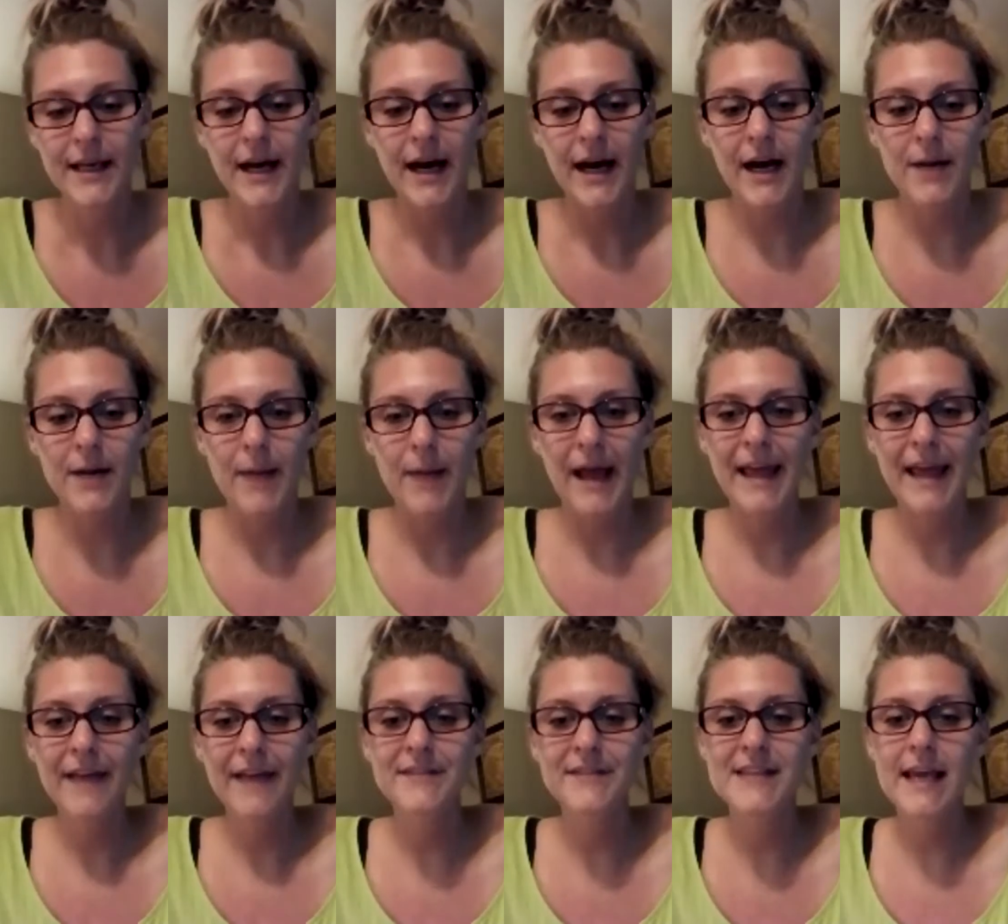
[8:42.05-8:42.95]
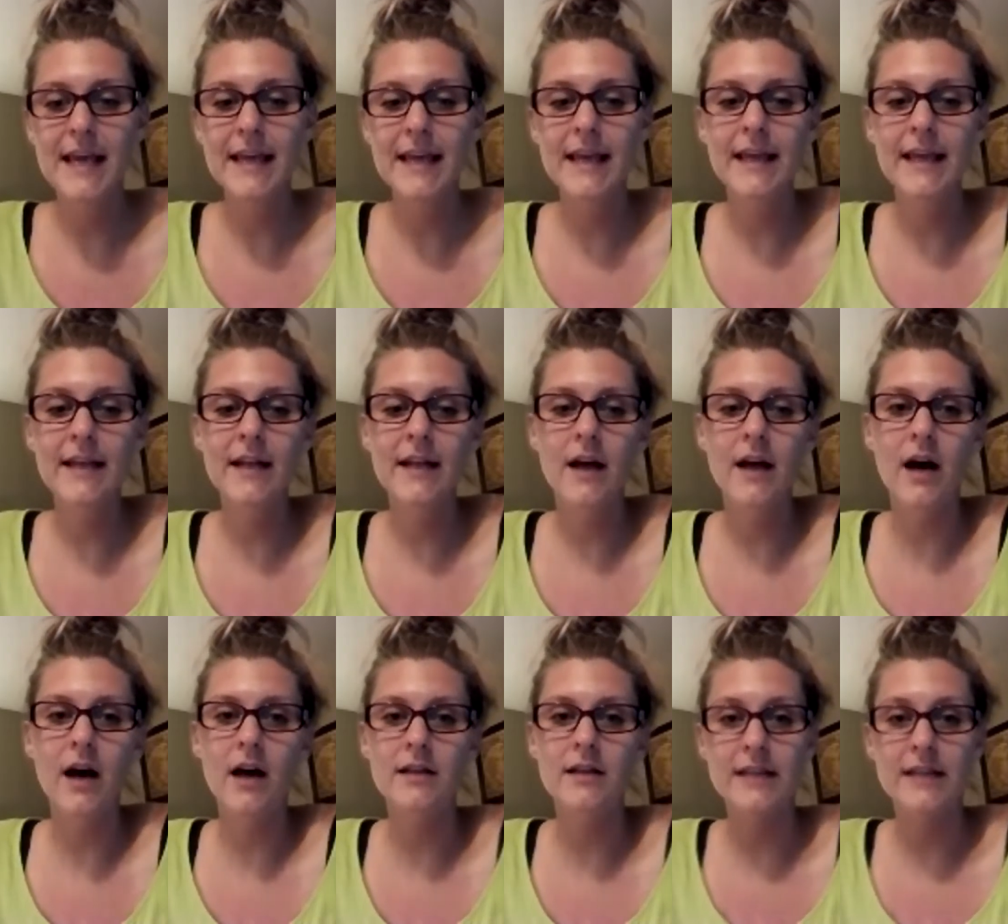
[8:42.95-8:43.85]
I have taken
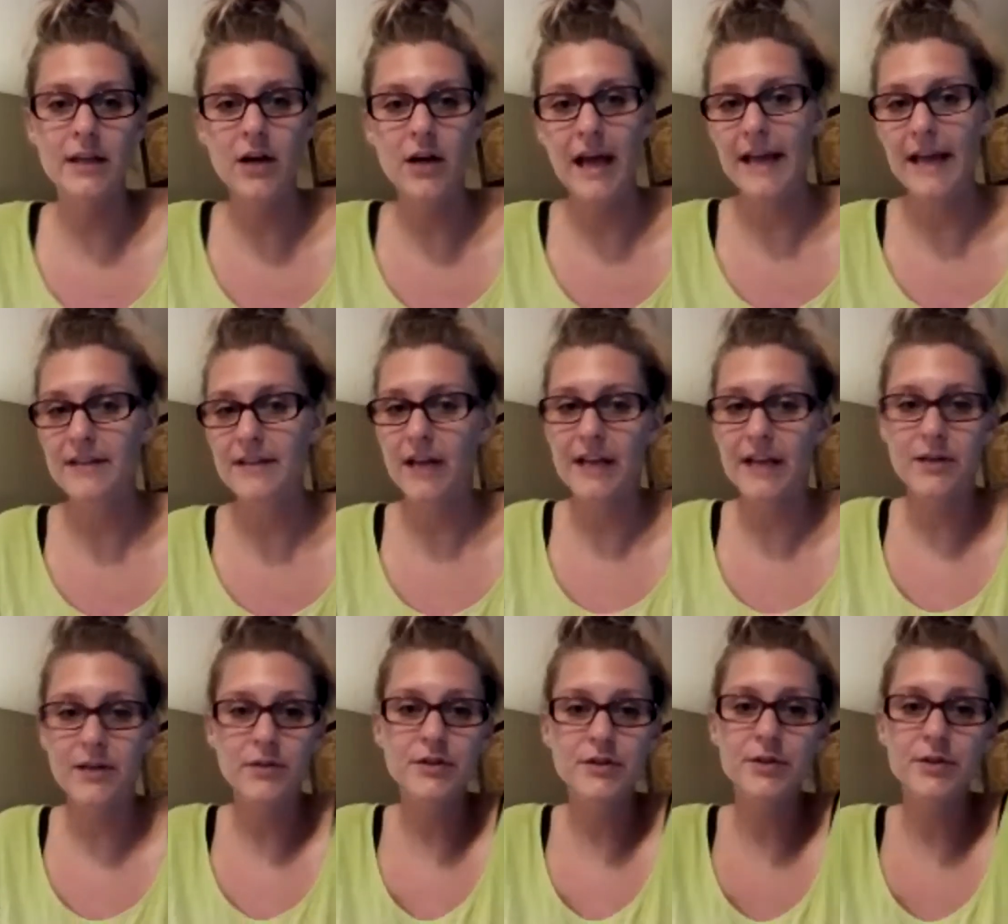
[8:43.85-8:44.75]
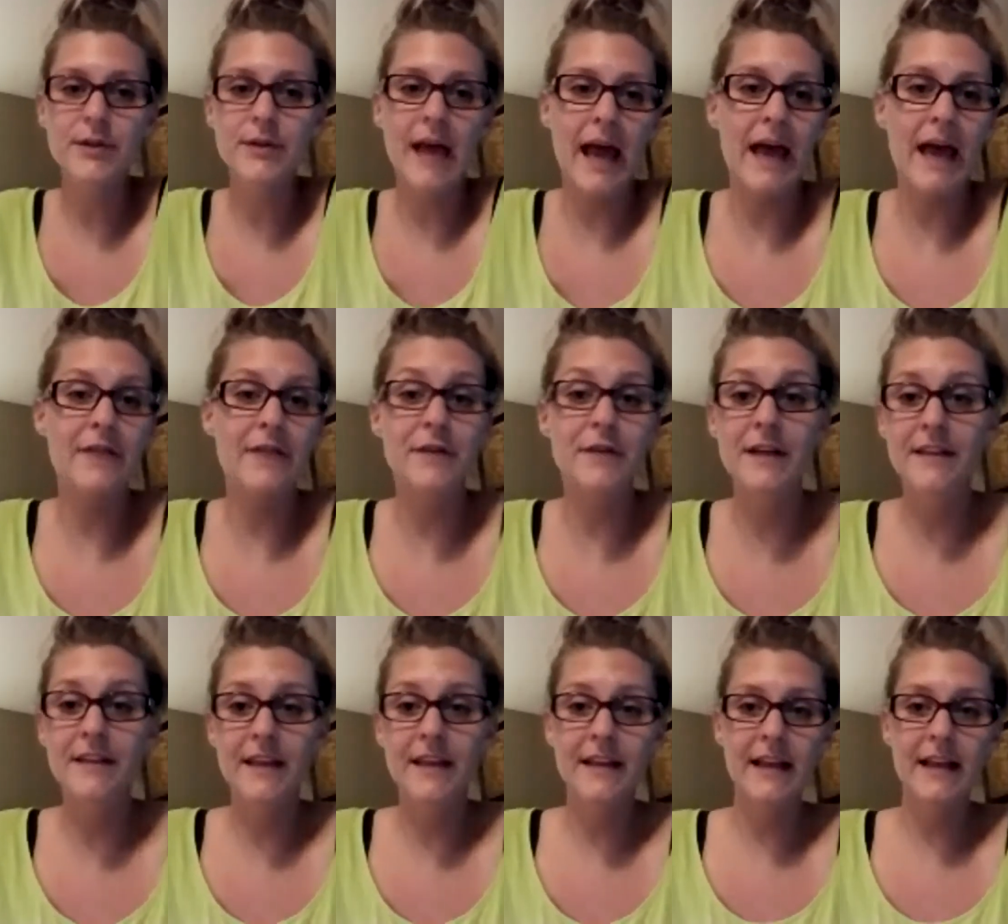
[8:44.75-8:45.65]
a little, I don't do
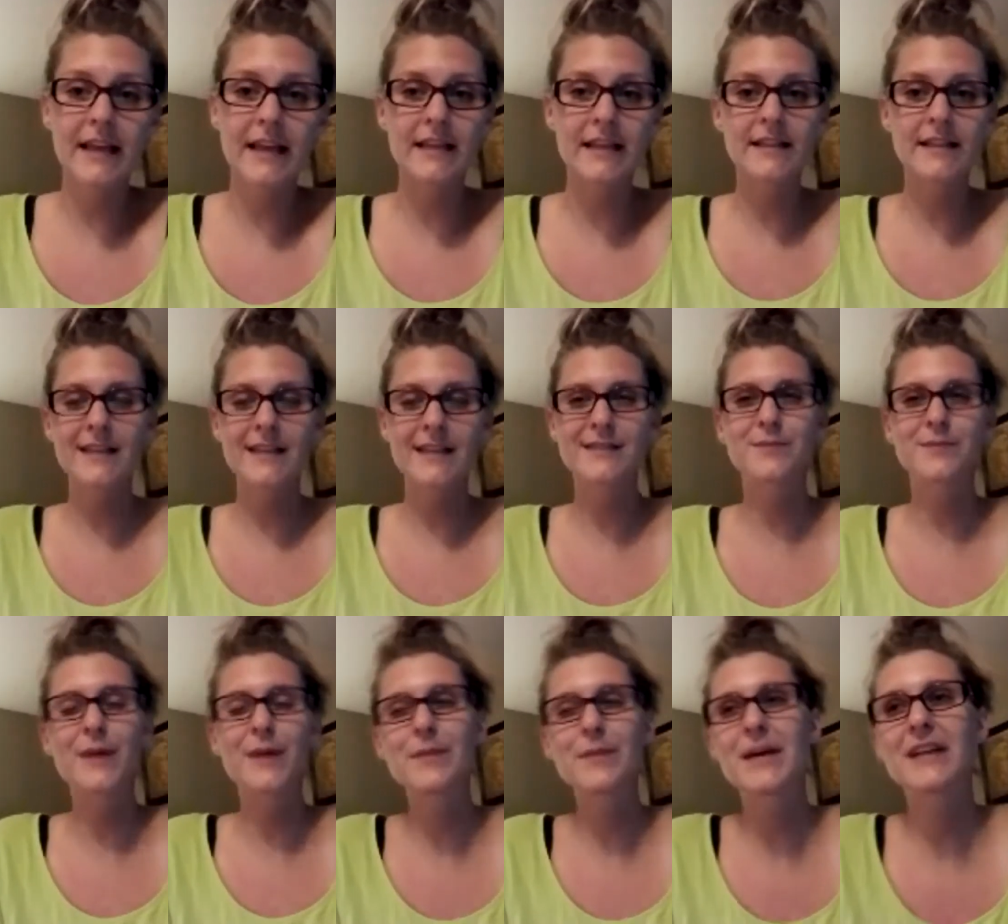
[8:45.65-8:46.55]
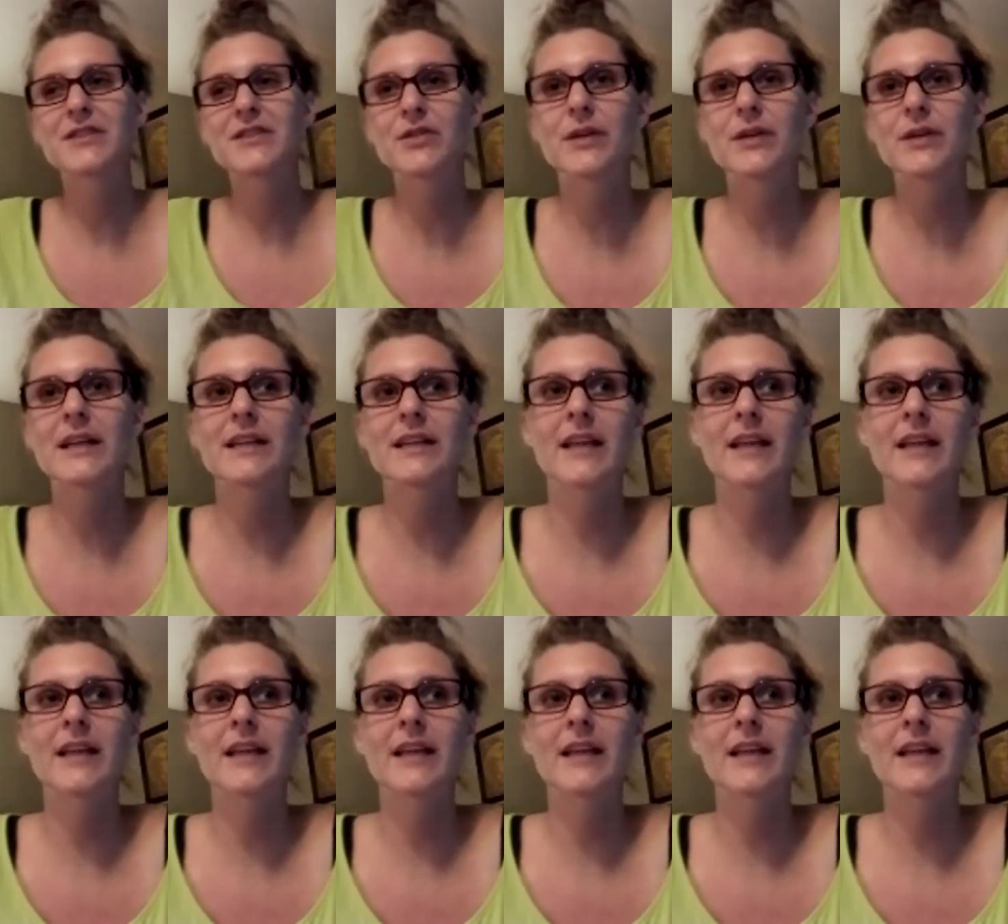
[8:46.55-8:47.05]
everything that he does, and maybe I do it